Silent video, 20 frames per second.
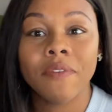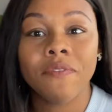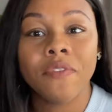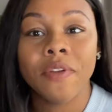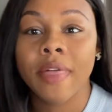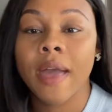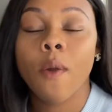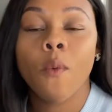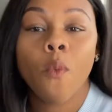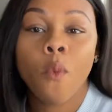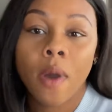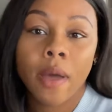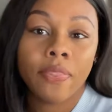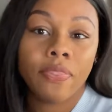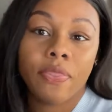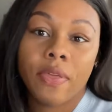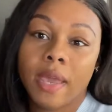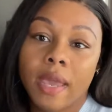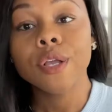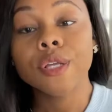for that one
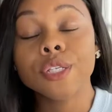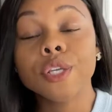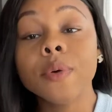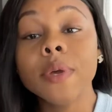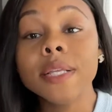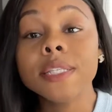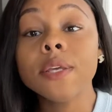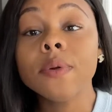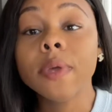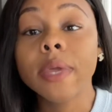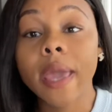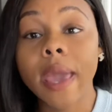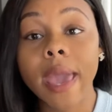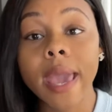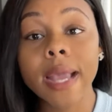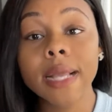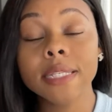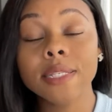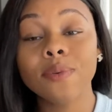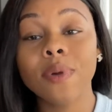thing. So it's
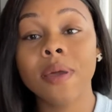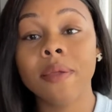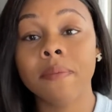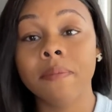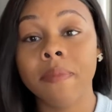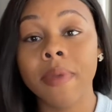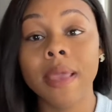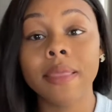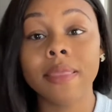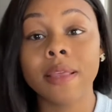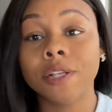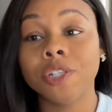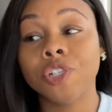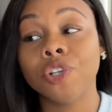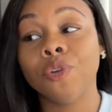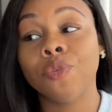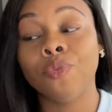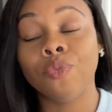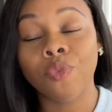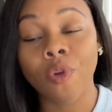okay to admit that
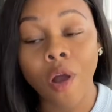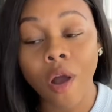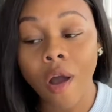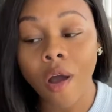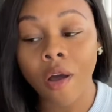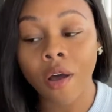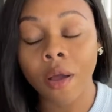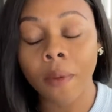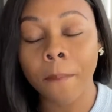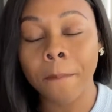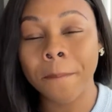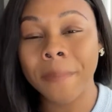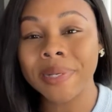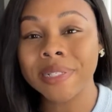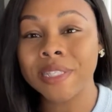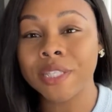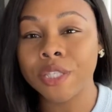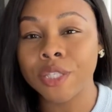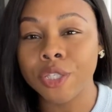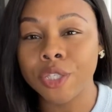you're wrong,
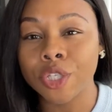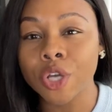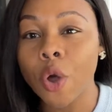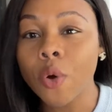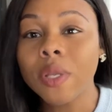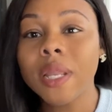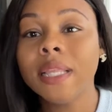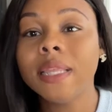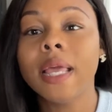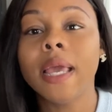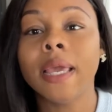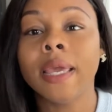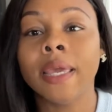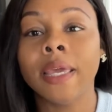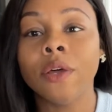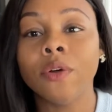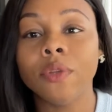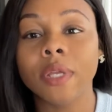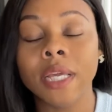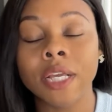but don't let that
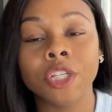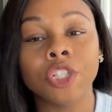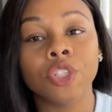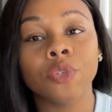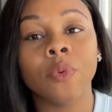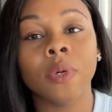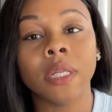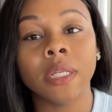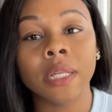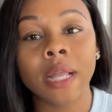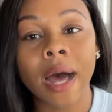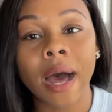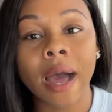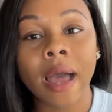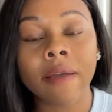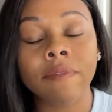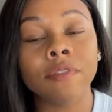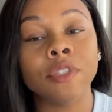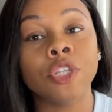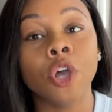guilt eat you
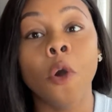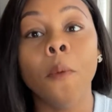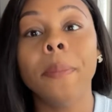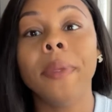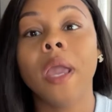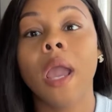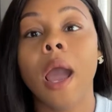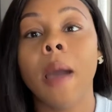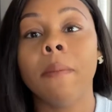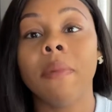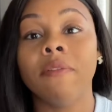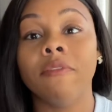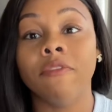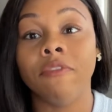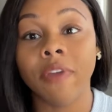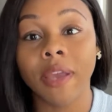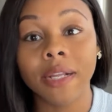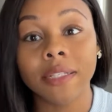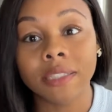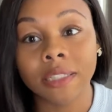alive. Don't become a
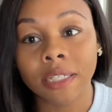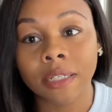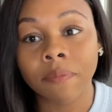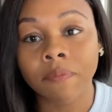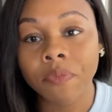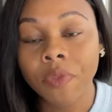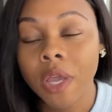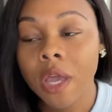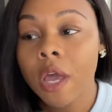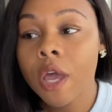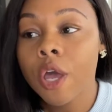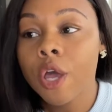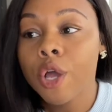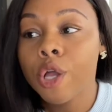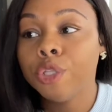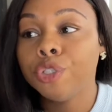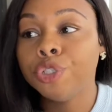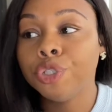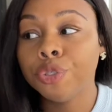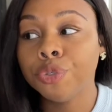victim
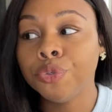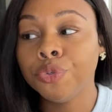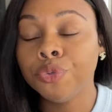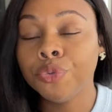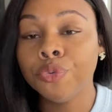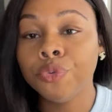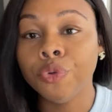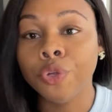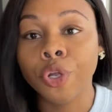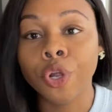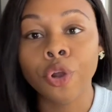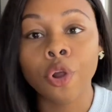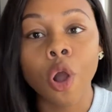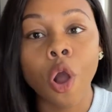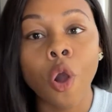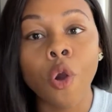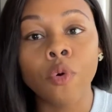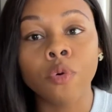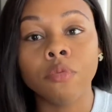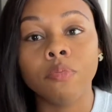to your
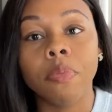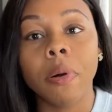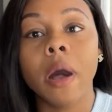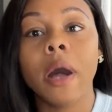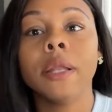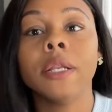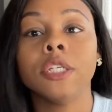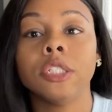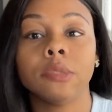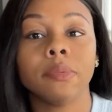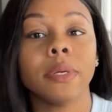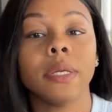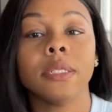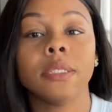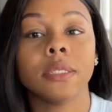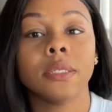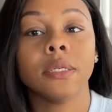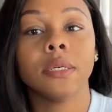own punishment.